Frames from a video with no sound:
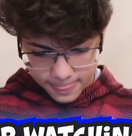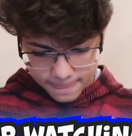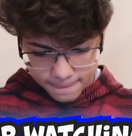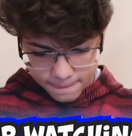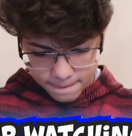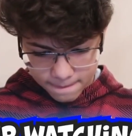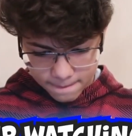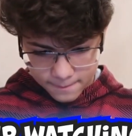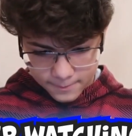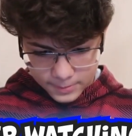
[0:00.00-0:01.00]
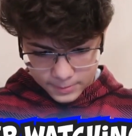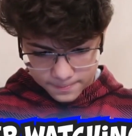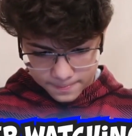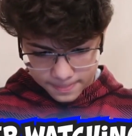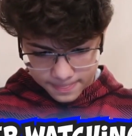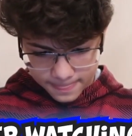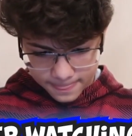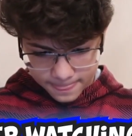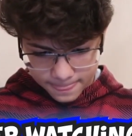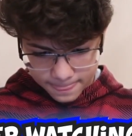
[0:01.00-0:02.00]

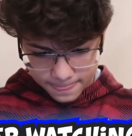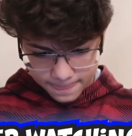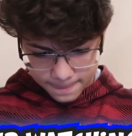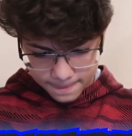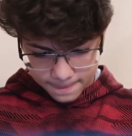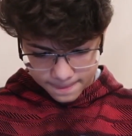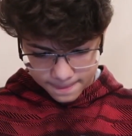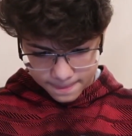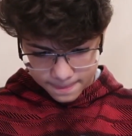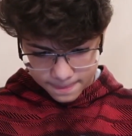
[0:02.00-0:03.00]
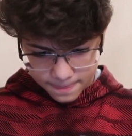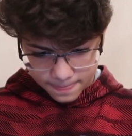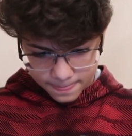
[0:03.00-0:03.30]
(no one is talking)